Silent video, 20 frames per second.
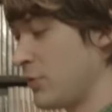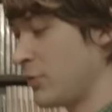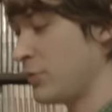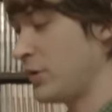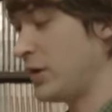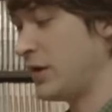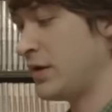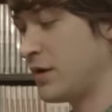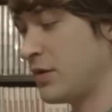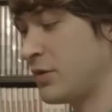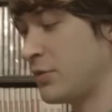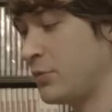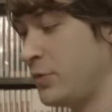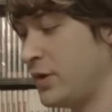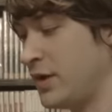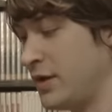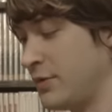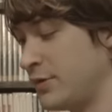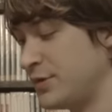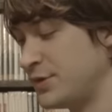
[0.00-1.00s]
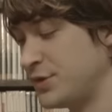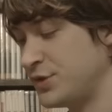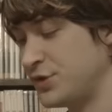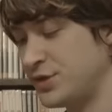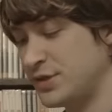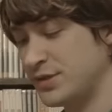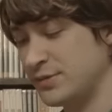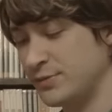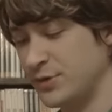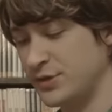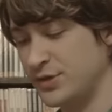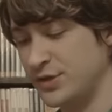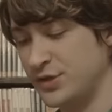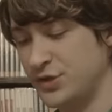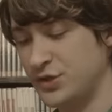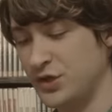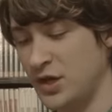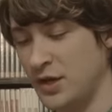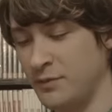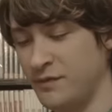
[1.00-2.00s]
Written on the Wind, which is
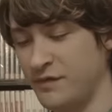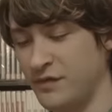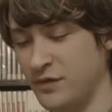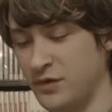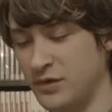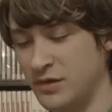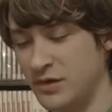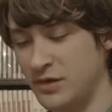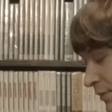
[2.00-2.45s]
shameful.